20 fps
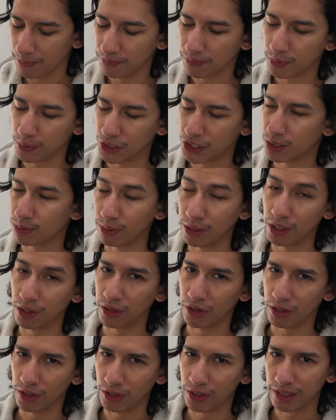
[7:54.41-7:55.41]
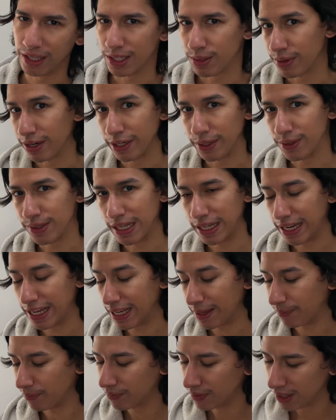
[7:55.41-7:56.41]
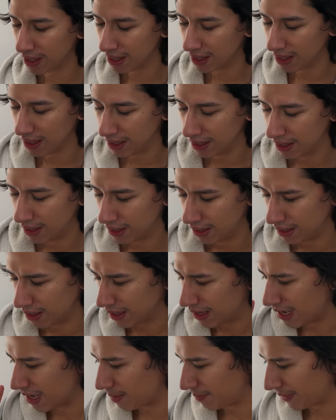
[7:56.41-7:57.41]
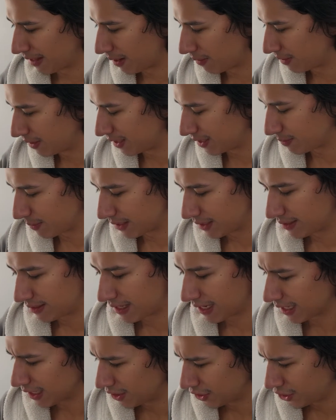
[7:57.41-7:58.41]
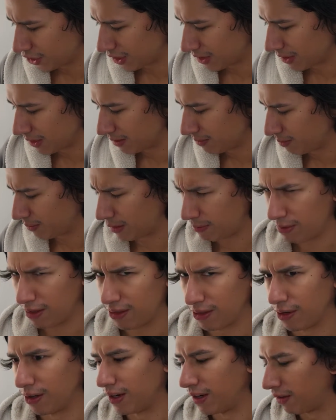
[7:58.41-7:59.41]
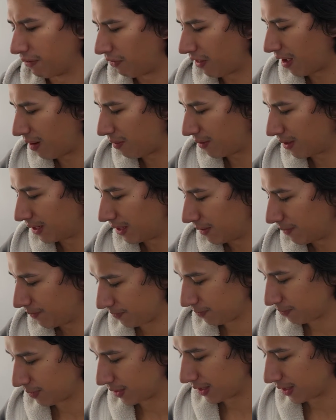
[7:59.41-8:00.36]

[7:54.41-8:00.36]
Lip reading: which, spoiler alert, that's what I use at night. That one is my second jar, maybe third of that one, but